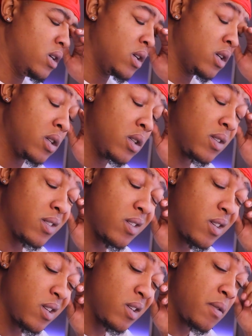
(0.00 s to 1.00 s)
They're so
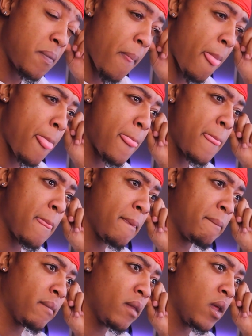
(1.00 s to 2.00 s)
cool and brave
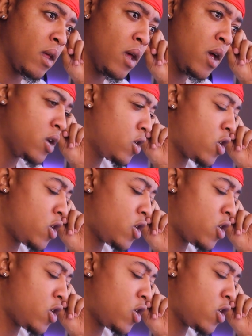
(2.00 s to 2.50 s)
and clever and...